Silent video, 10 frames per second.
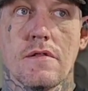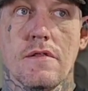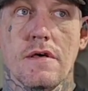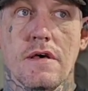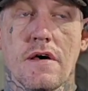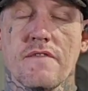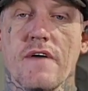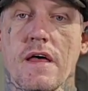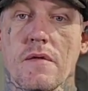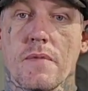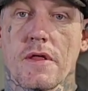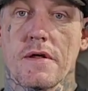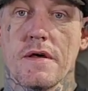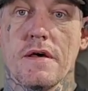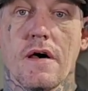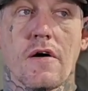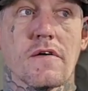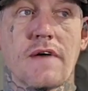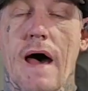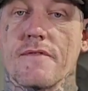the availability
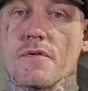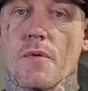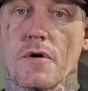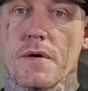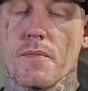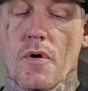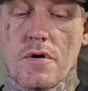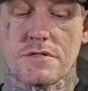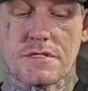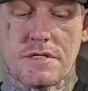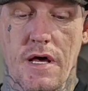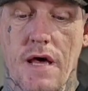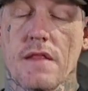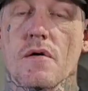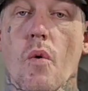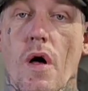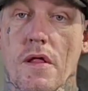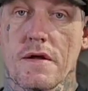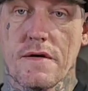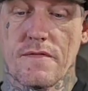of aftermarket parts and the
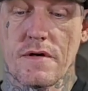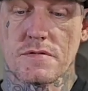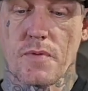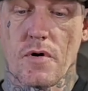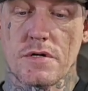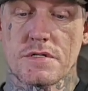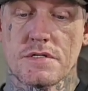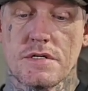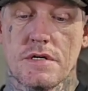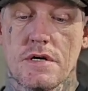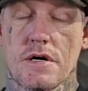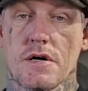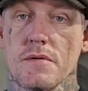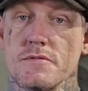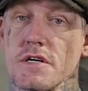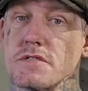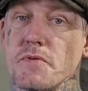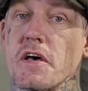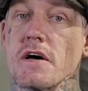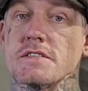quality of those parts. Just
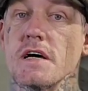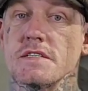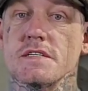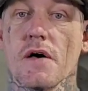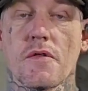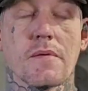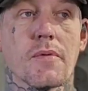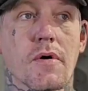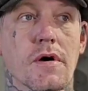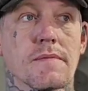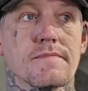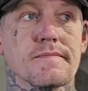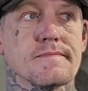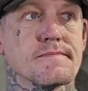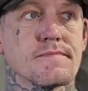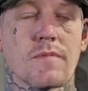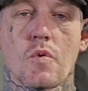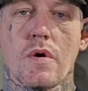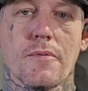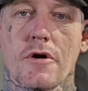because they sell the part,
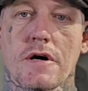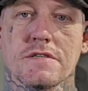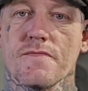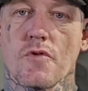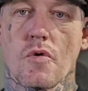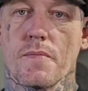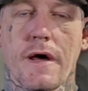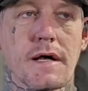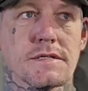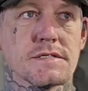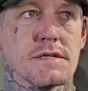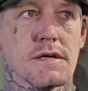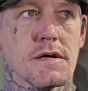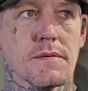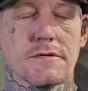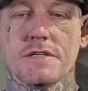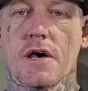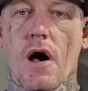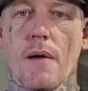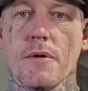reproduction floor pans is a
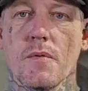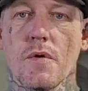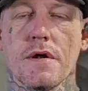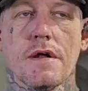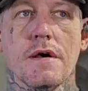common one,